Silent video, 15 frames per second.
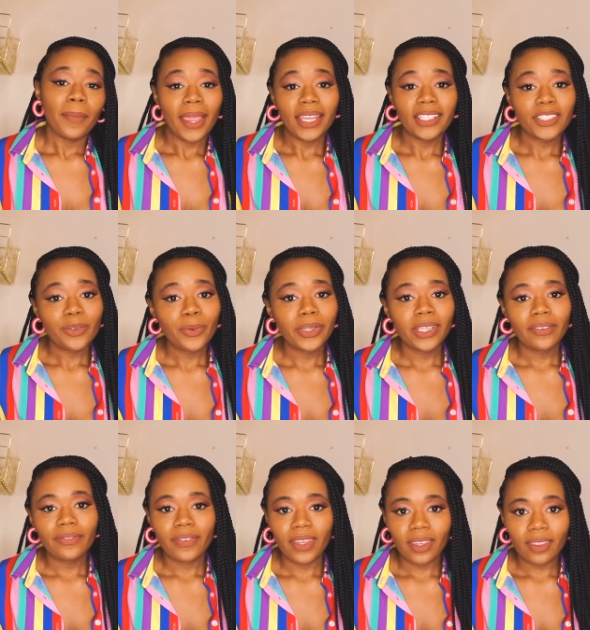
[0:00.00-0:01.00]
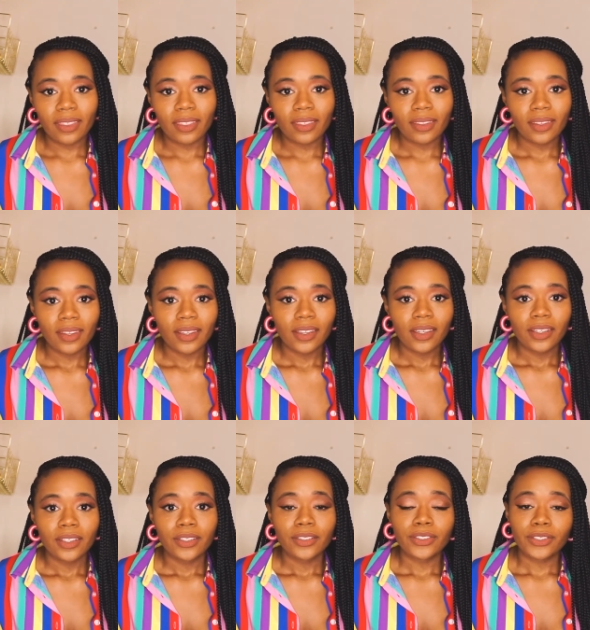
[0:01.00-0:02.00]
May twenty-fifth,
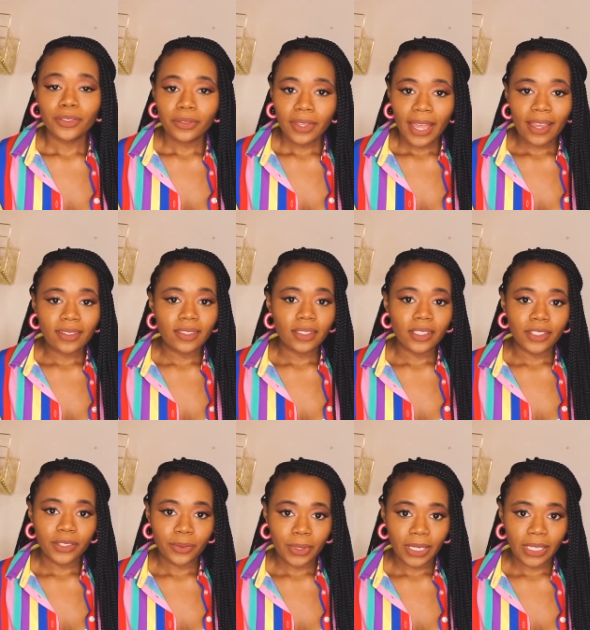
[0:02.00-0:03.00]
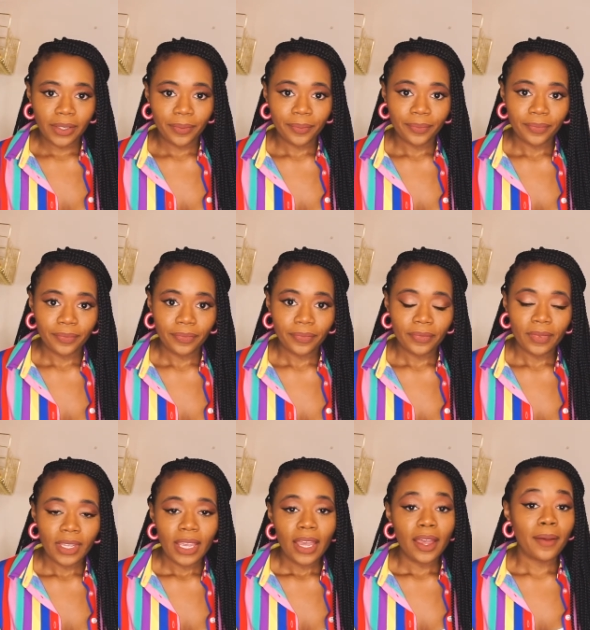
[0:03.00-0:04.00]
two thousand twenty,
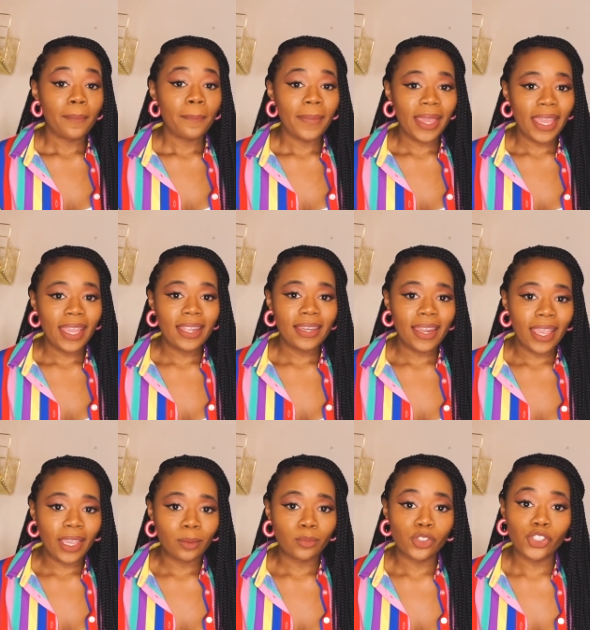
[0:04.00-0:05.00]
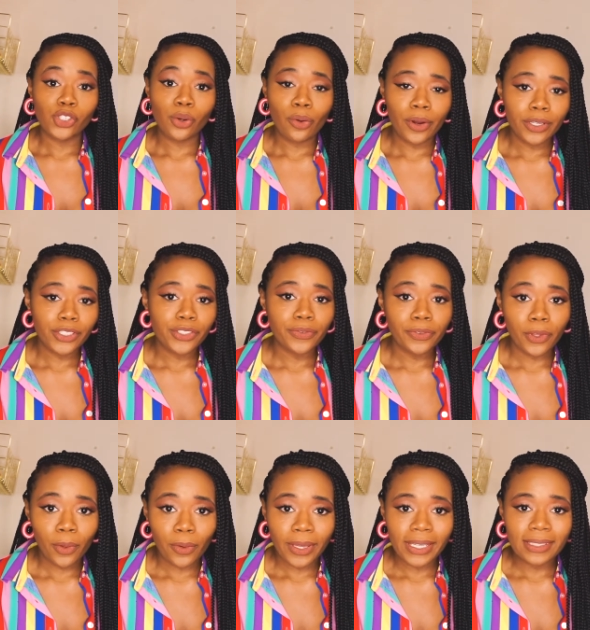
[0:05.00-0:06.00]
a man named George
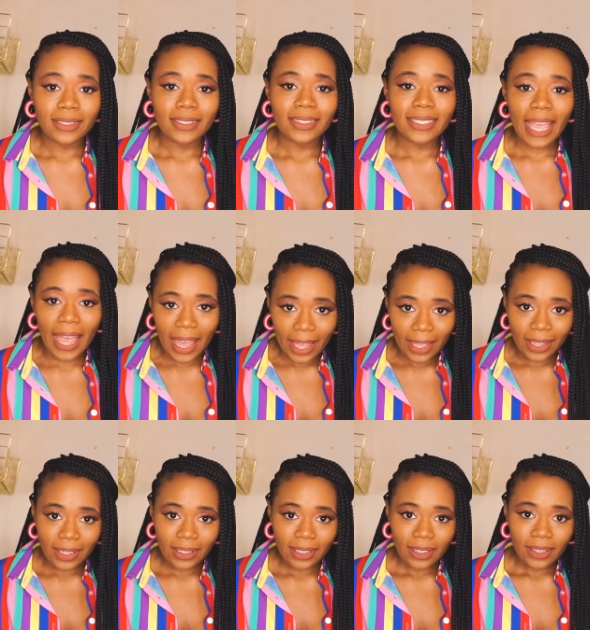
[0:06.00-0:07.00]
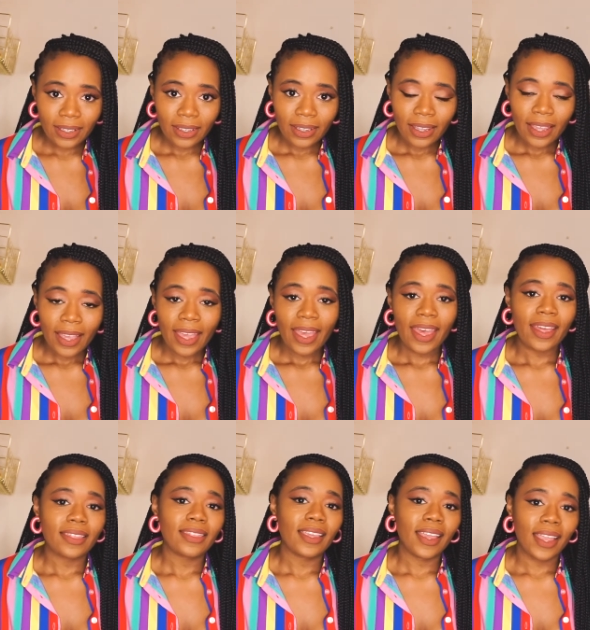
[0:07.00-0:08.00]
Floyd died
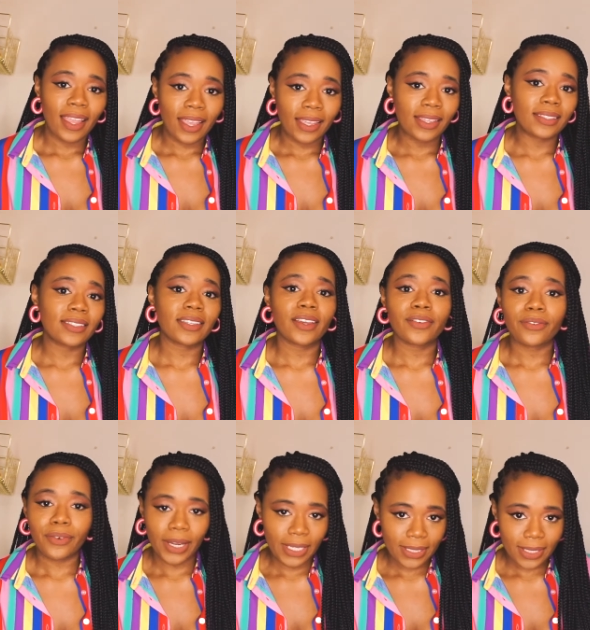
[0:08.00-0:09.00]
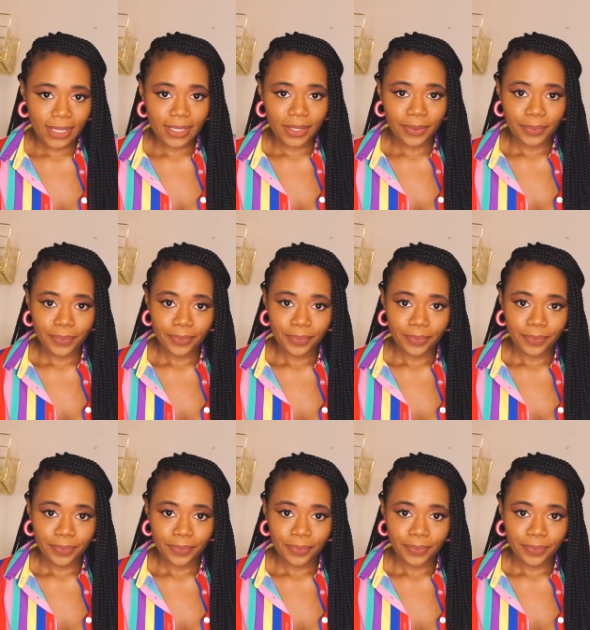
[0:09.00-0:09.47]
at the hands of racism.